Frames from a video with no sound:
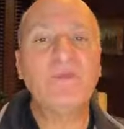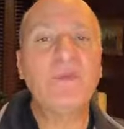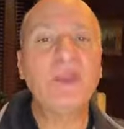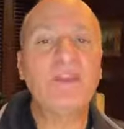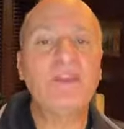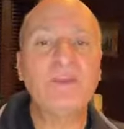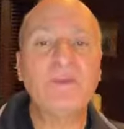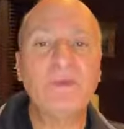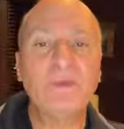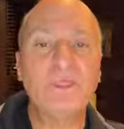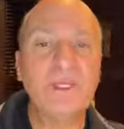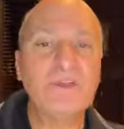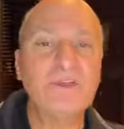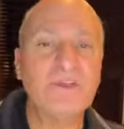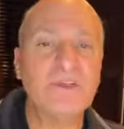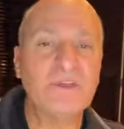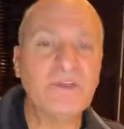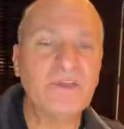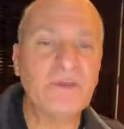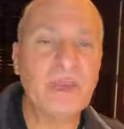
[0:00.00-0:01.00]
we've got some
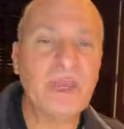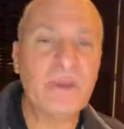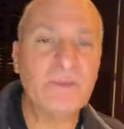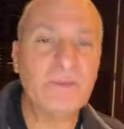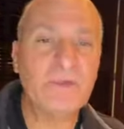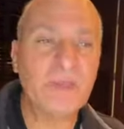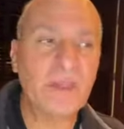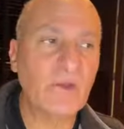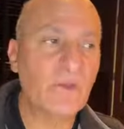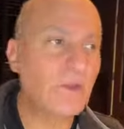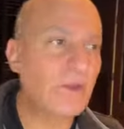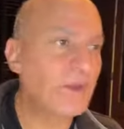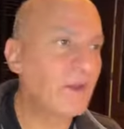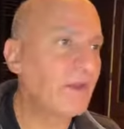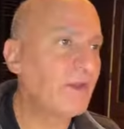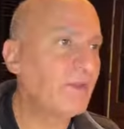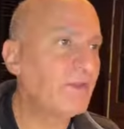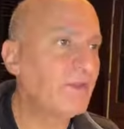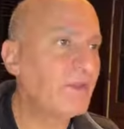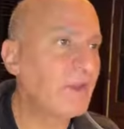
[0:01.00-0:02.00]
injectors in New Hampshire that
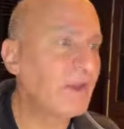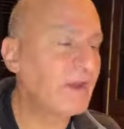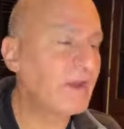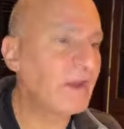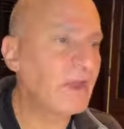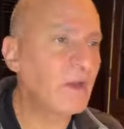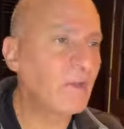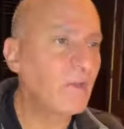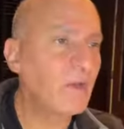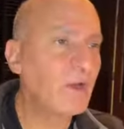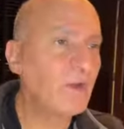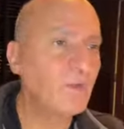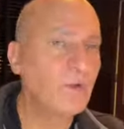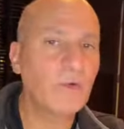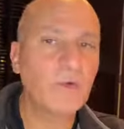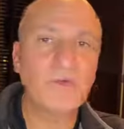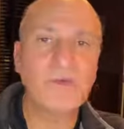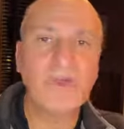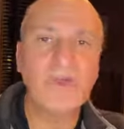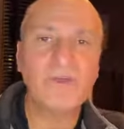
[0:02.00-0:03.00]
want to
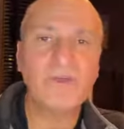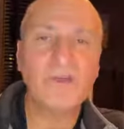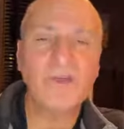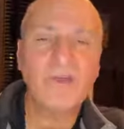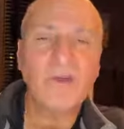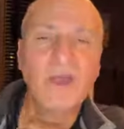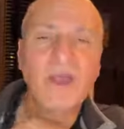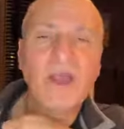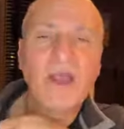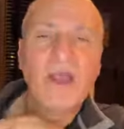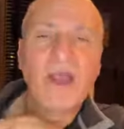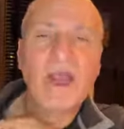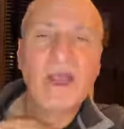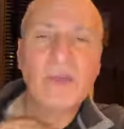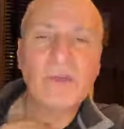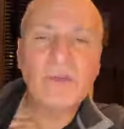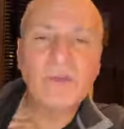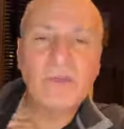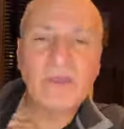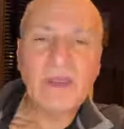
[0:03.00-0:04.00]
work with us. So
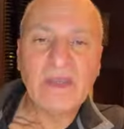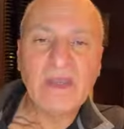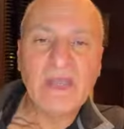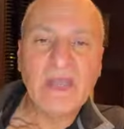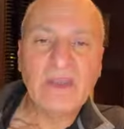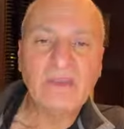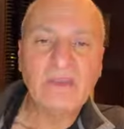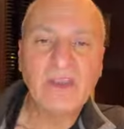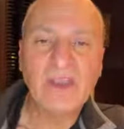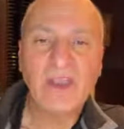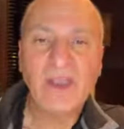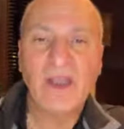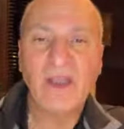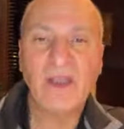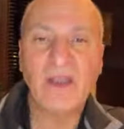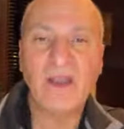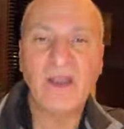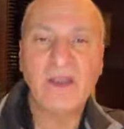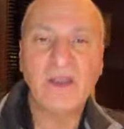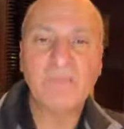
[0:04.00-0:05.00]
I will do that next.
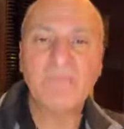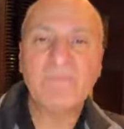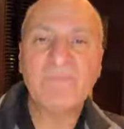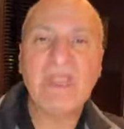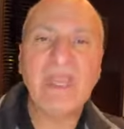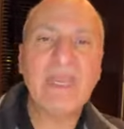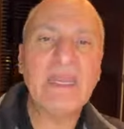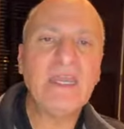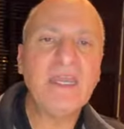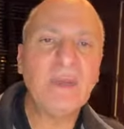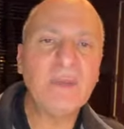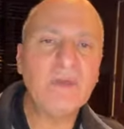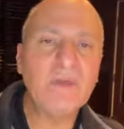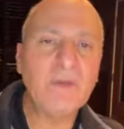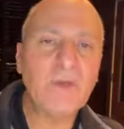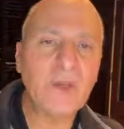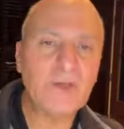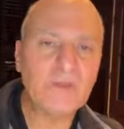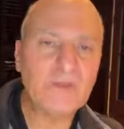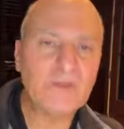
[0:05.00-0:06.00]
Any
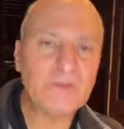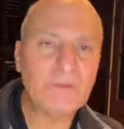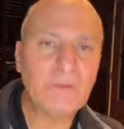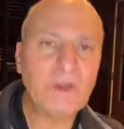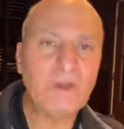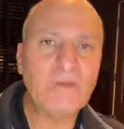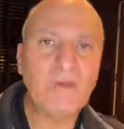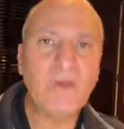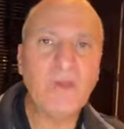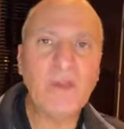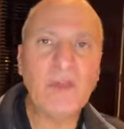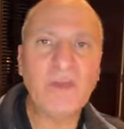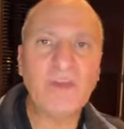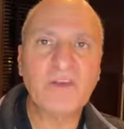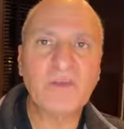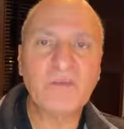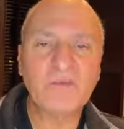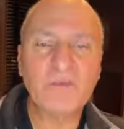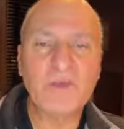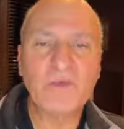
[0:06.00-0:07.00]
other questions about
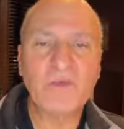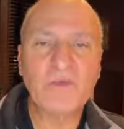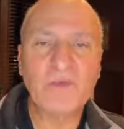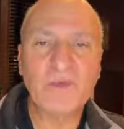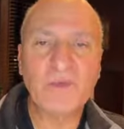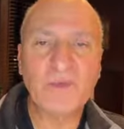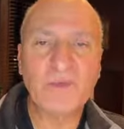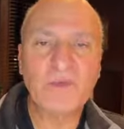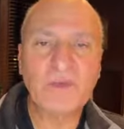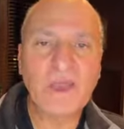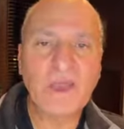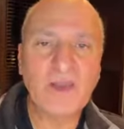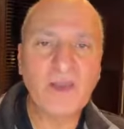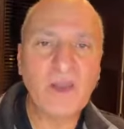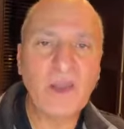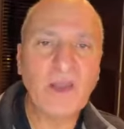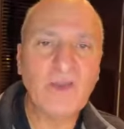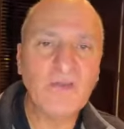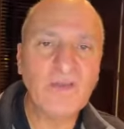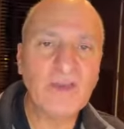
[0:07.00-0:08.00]
Volux before we
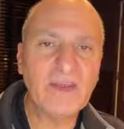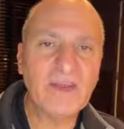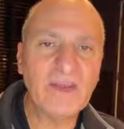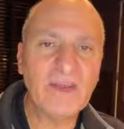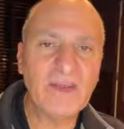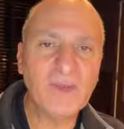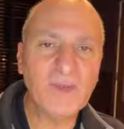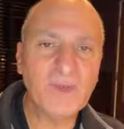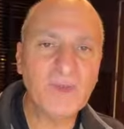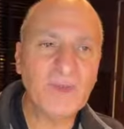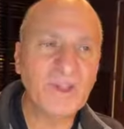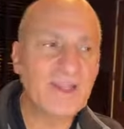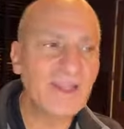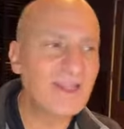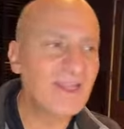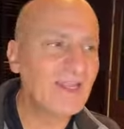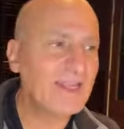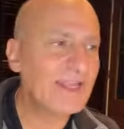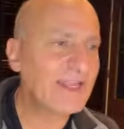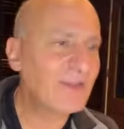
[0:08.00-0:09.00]
sign off, and I will
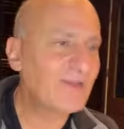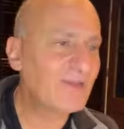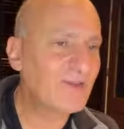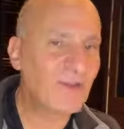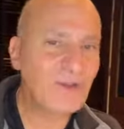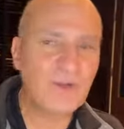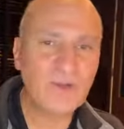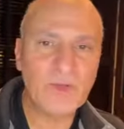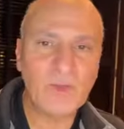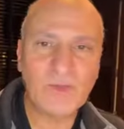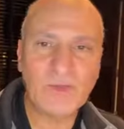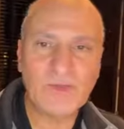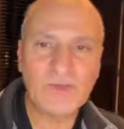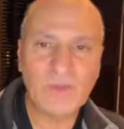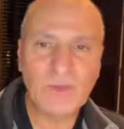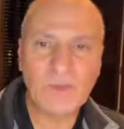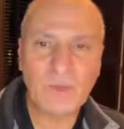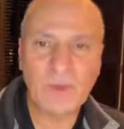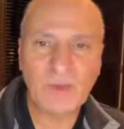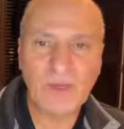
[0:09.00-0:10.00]
start doing
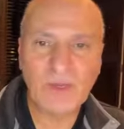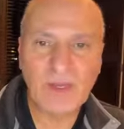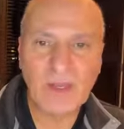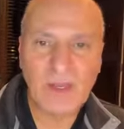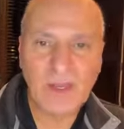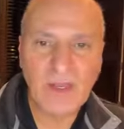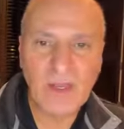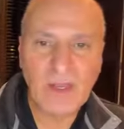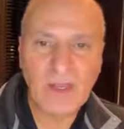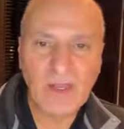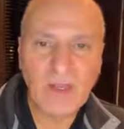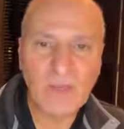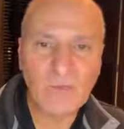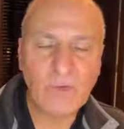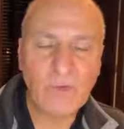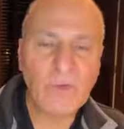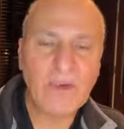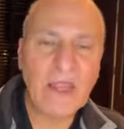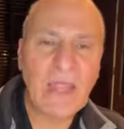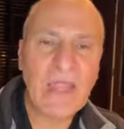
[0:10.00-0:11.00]
some work.
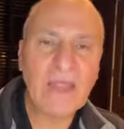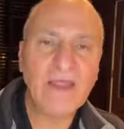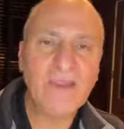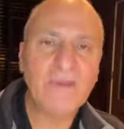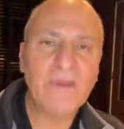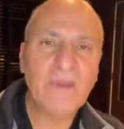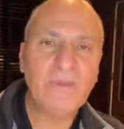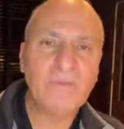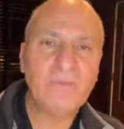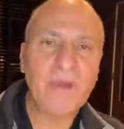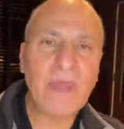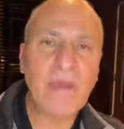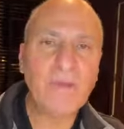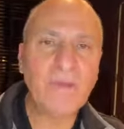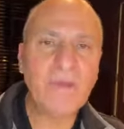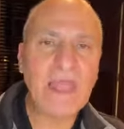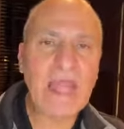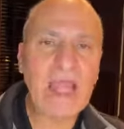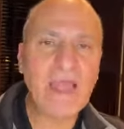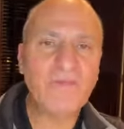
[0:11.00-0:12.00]
Rhode Island,
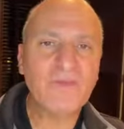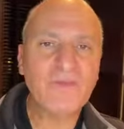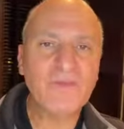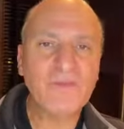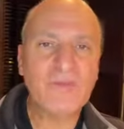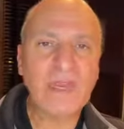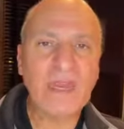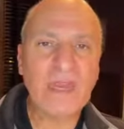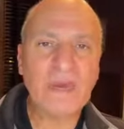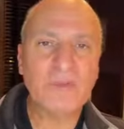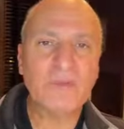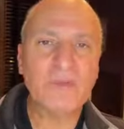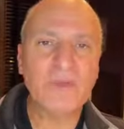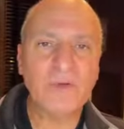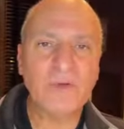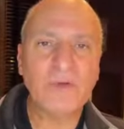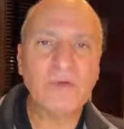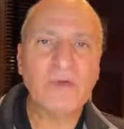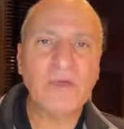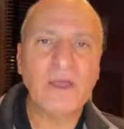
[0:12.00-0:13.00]
probably after New
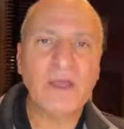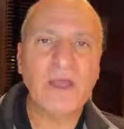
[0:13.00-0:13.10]
Hampshire,